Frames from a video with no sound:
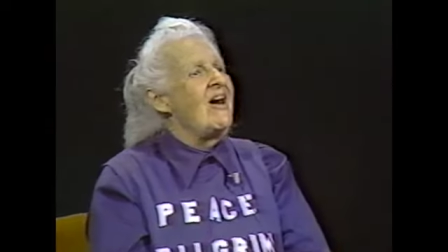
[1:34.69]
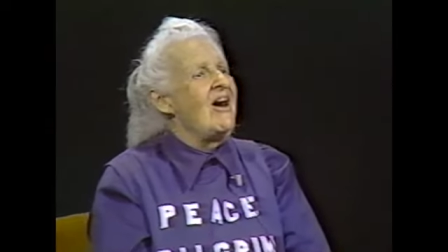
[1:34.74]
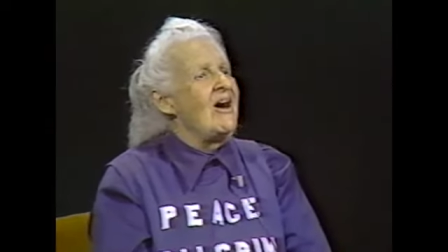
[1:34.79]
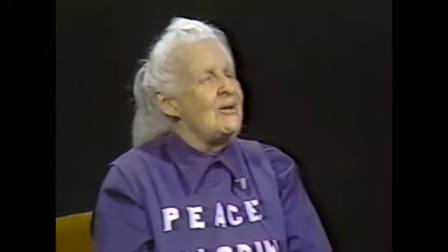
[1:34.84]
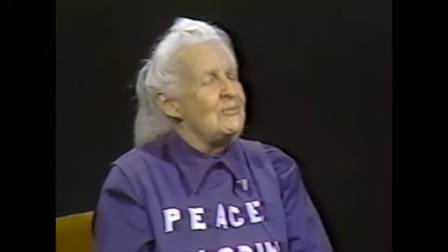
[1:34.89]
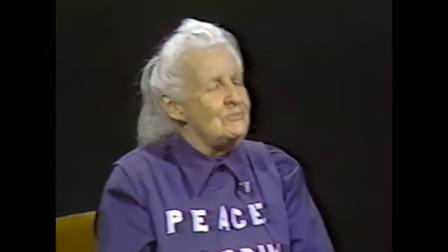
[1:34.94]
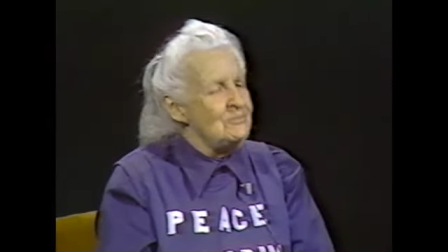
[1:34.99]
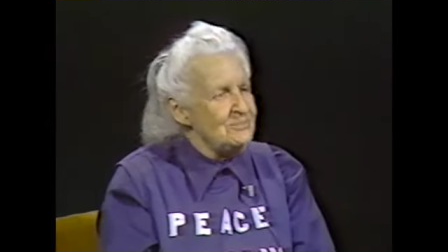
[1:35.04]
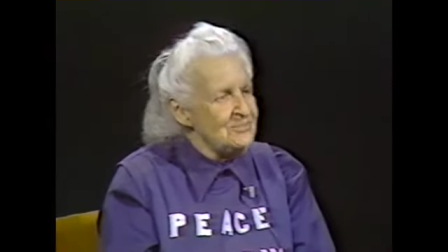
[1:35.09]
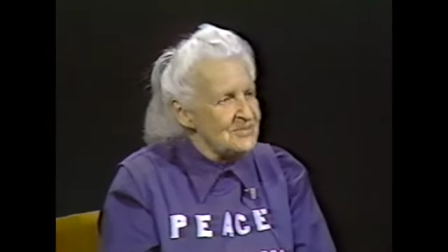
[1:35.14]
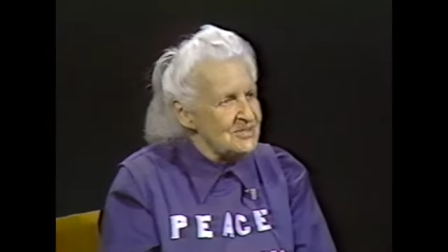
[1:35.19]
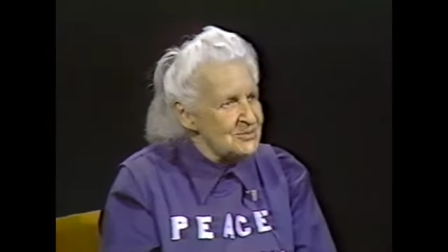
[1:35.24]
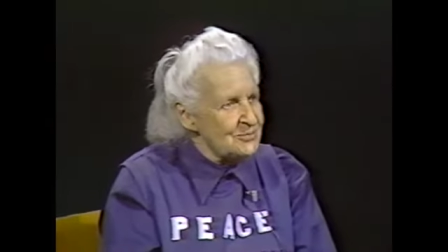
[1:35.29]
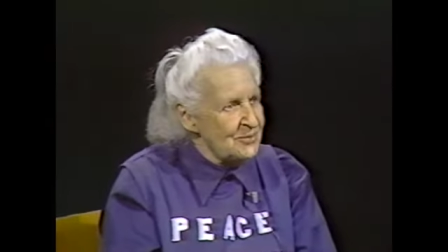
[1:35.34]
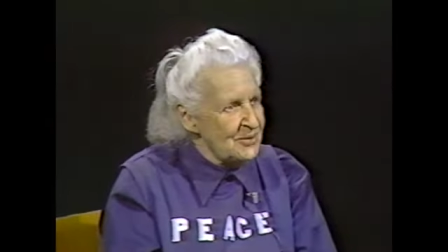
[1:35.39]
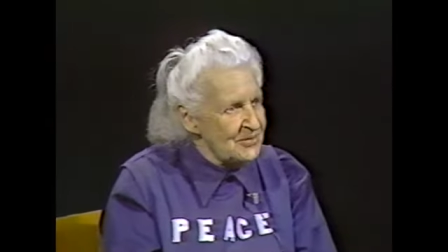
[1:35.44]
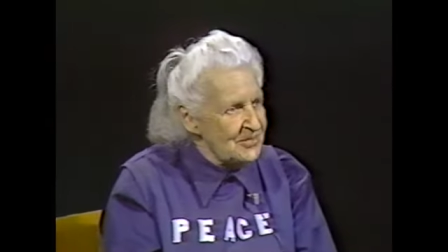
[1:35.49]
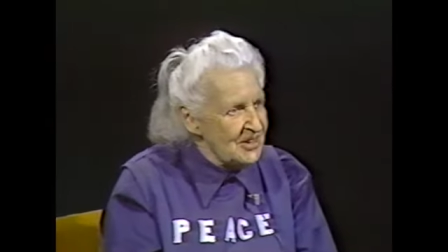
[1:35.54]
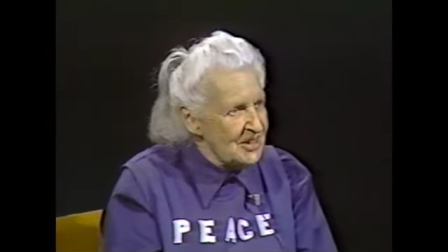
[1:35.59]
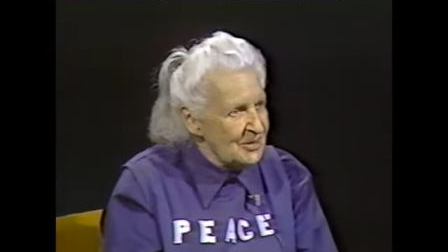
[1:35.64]
comes
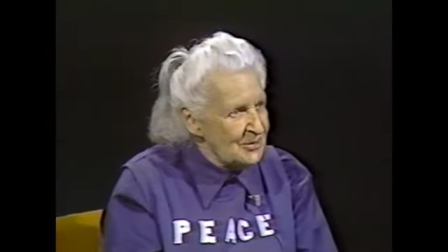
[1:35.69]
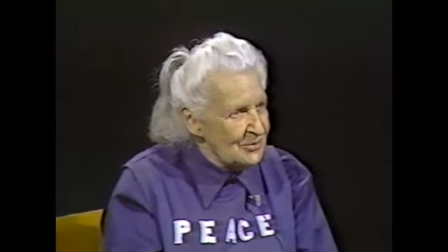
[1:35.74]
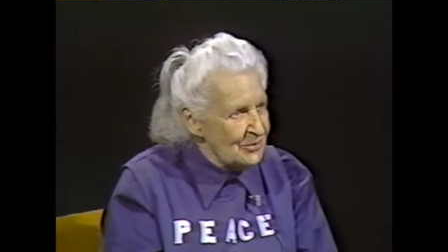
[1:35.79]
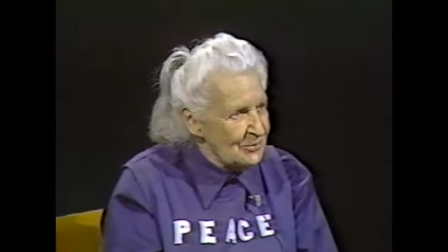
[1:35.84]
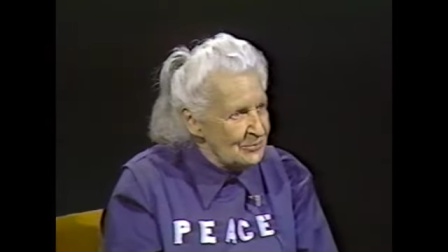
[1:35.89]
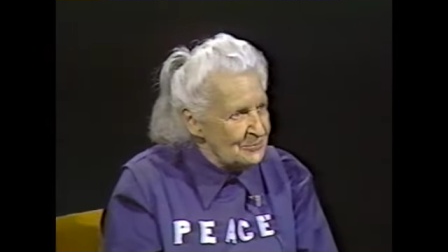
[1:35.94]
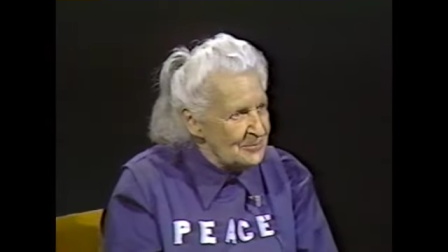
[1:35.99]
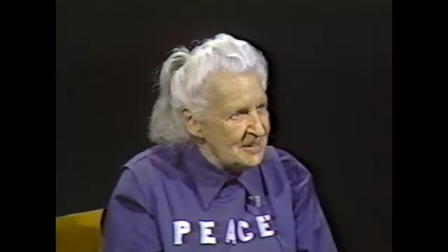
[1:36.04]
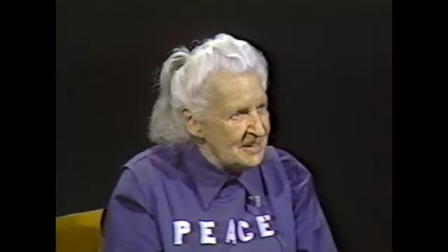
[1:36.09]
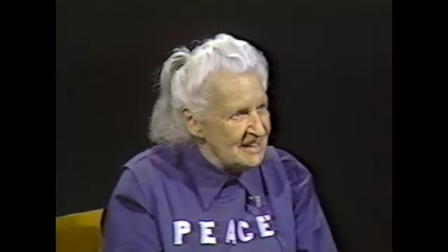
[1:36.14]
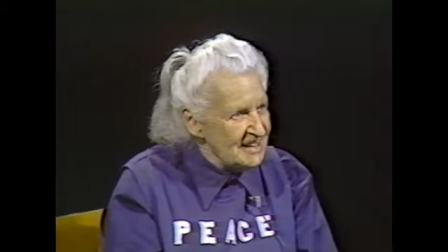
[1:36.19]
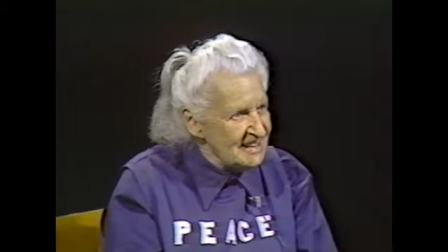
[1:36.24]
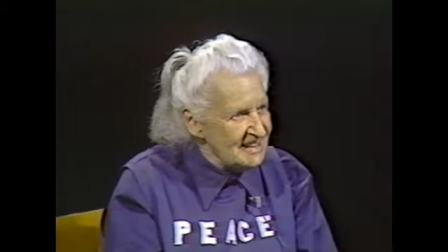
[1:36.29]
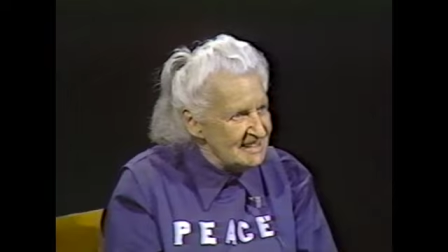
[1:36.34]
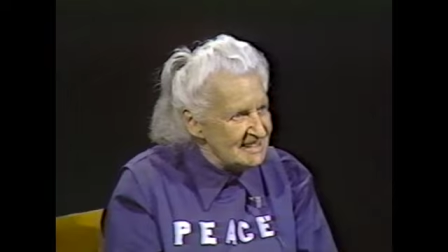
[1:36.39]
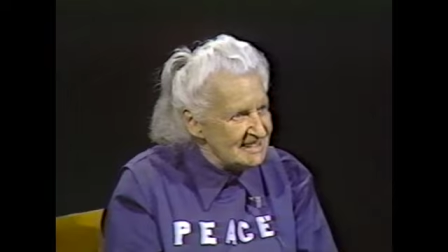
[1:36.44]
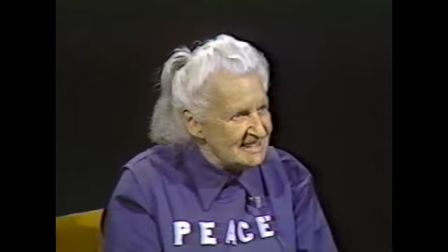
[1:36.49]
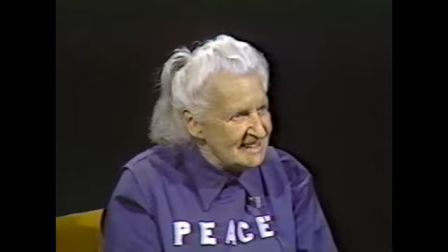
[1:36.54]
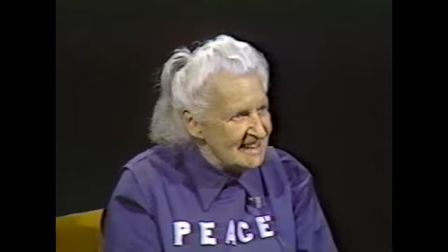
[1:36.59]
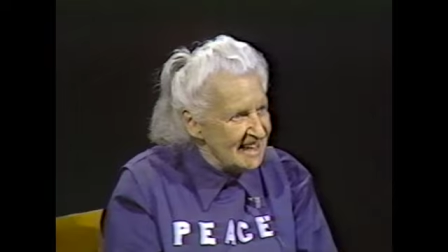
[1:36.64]
with inner
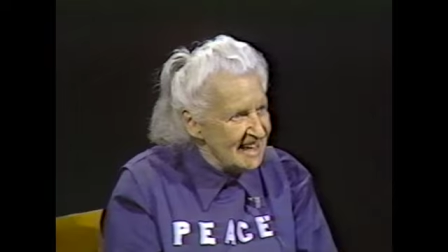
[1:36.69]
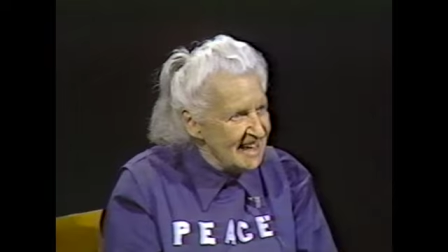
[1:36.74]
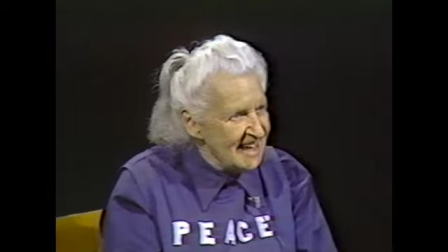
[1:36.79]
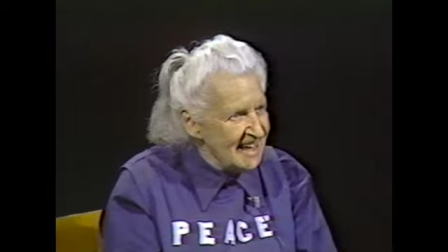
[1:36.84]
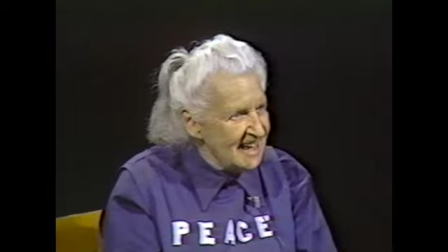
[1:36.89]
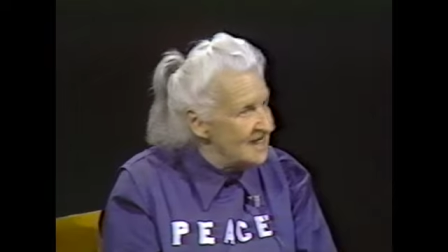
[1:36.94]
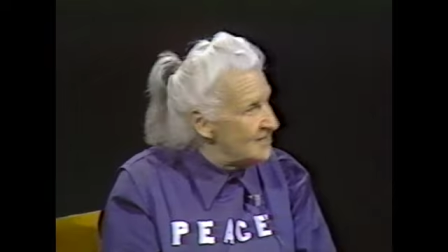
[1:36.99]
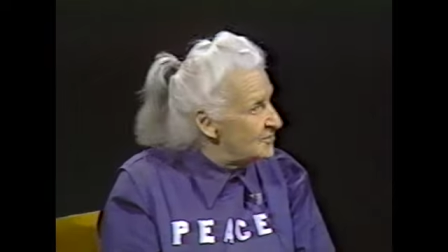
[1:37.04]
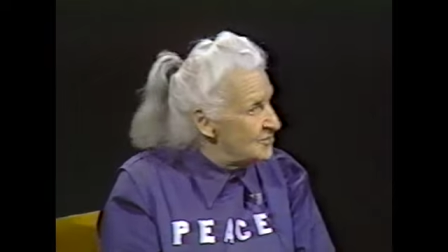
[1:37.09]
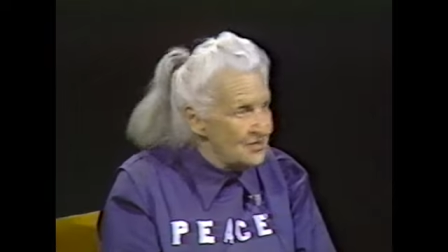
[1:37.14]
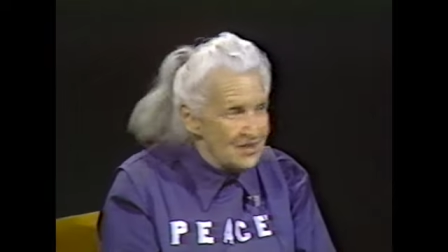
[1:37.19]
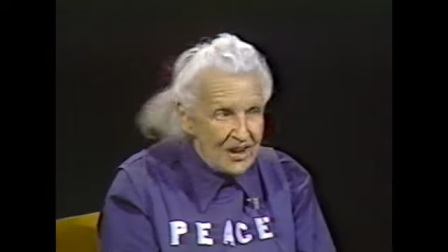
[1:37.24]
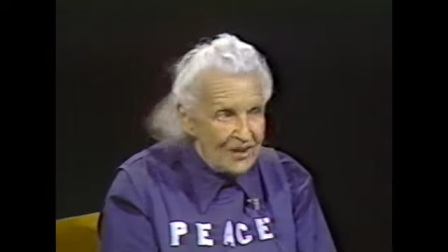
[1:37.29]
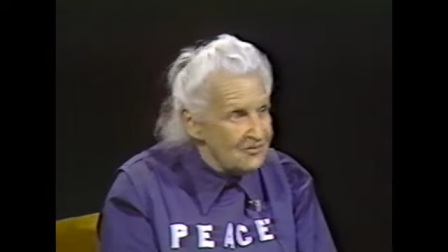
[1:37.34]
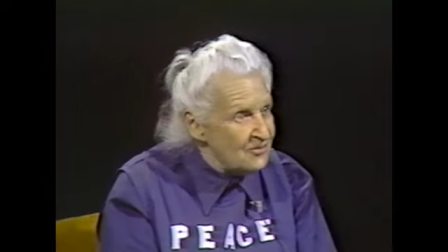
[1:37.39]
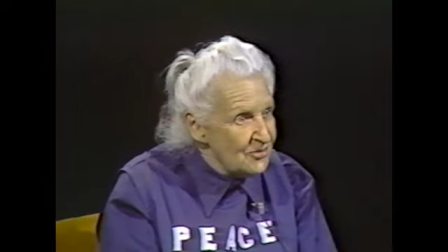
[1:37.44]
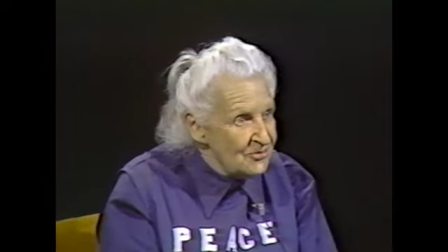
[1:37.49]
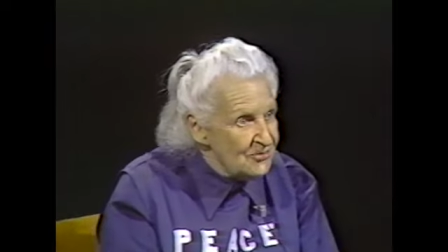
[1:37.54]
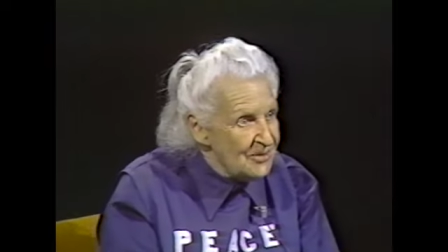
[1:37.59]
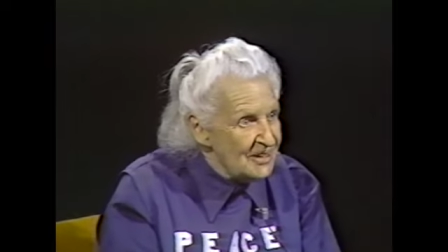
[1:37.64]
peace. It
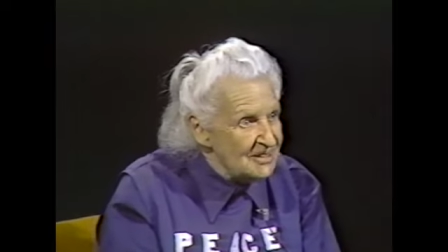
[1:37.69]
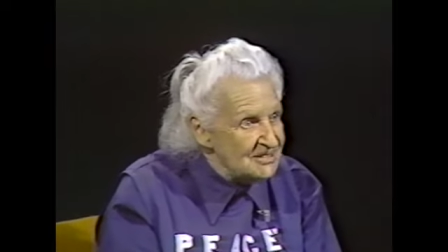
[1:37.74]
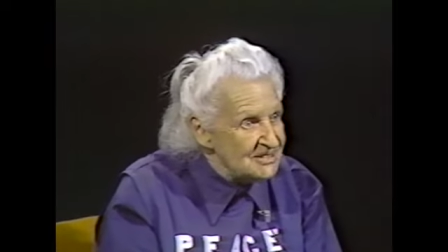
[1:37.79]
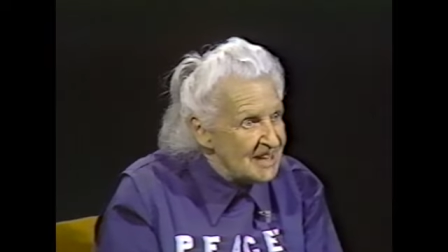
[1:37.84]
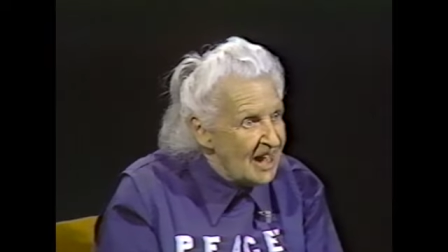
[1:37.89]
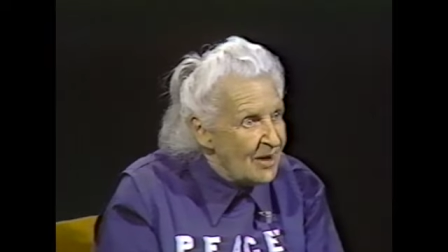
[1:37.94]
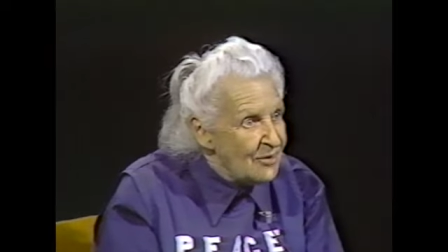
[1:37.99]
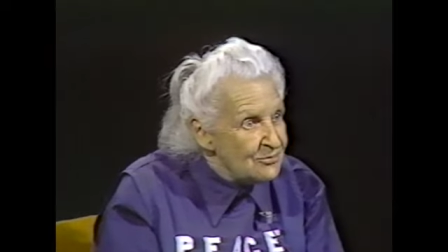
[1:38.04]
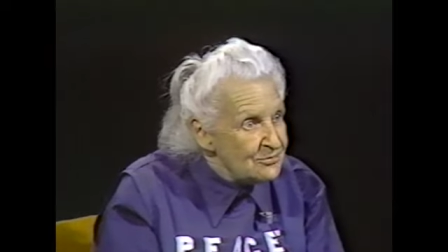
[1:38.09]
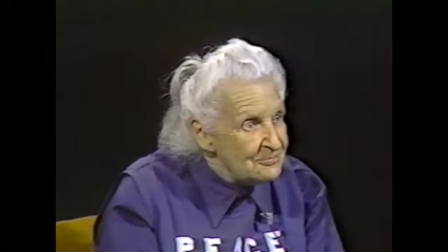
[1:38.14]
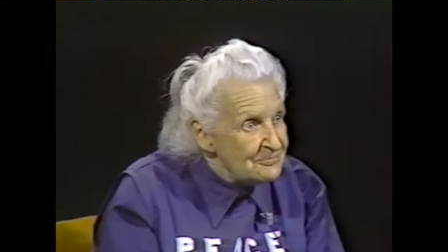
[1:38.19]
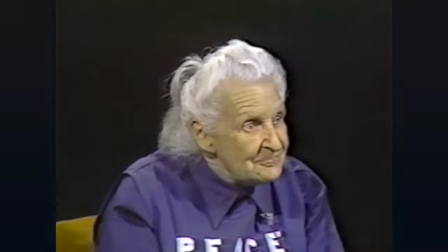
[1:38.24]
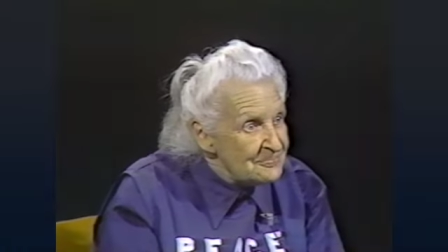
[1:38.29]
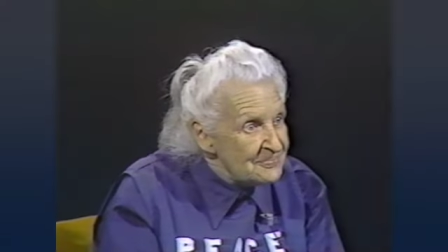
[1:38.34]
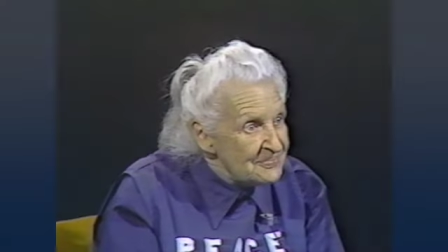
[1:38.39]
never runs out.